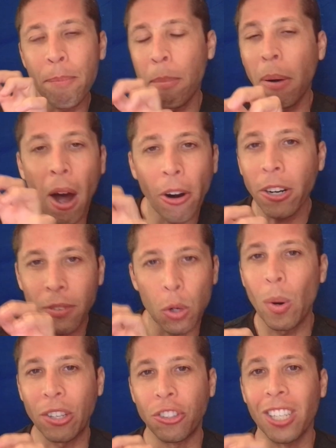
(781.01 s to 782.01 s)
part of a
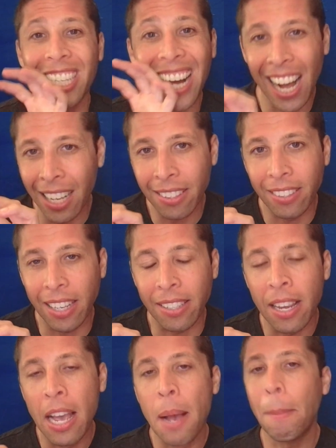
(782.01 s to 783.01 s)
question constant
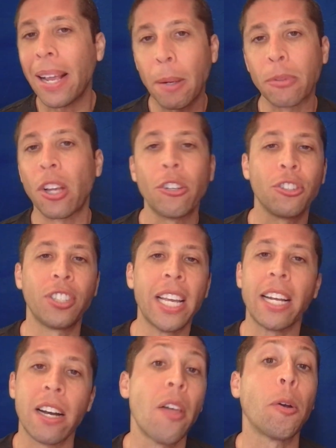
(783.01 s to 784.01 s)
might help us understand
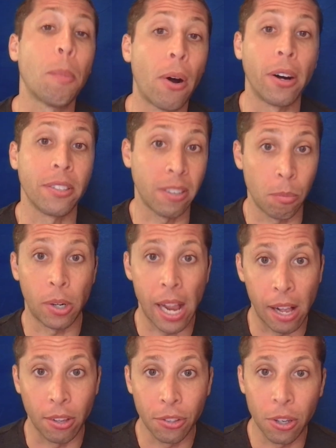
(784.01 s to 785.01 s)
another part somewhere
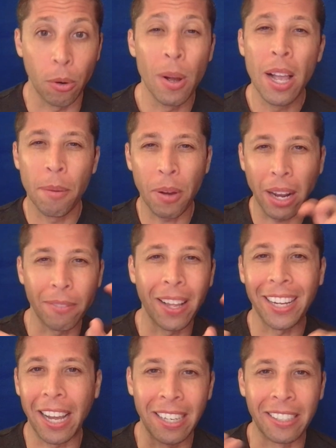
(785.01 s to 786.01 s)
else. So, kind of
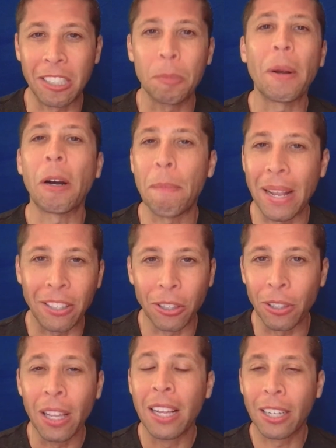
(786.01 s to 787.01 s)
like an
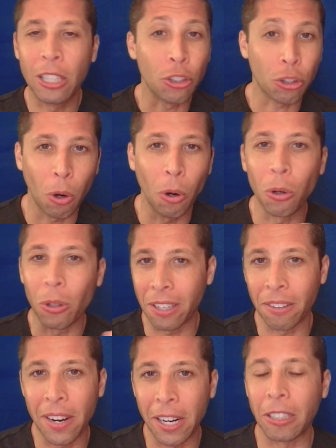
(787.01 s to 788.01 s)
experimental control and a
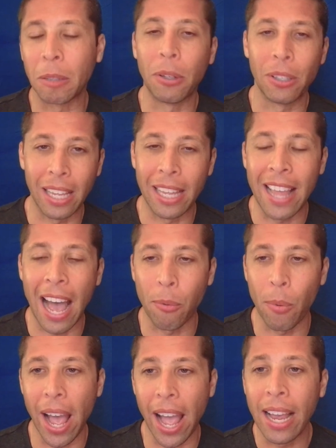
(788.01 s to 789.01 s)
variable in that
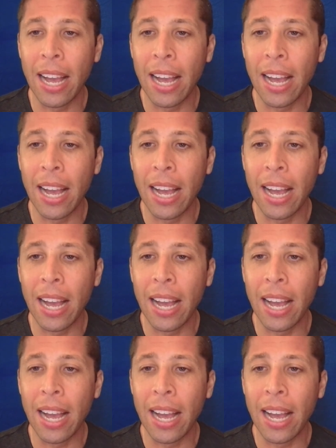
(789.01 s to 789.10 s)
way.